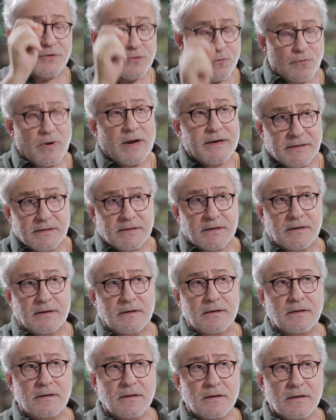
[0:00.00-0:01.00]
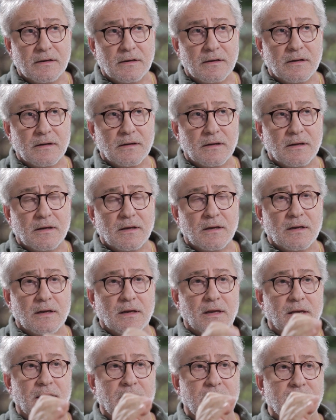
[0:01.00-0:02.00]
a director
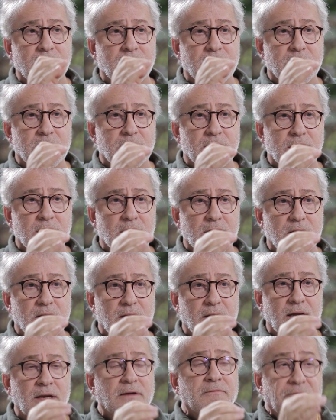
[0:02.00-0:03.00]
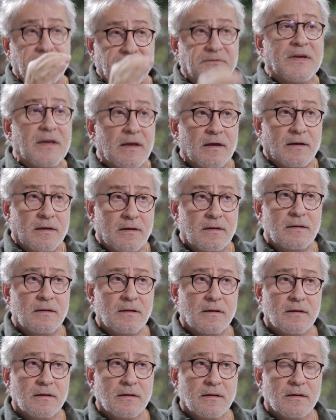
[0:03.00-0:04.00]
is in fear
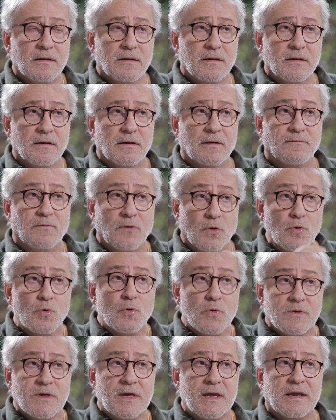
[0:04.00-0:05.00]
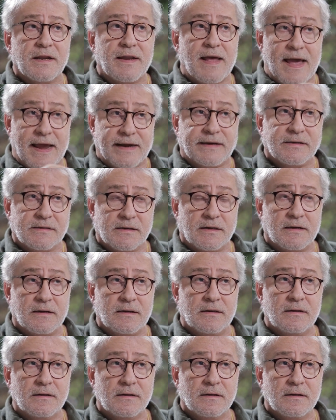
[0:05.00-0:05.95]
of losing an actor,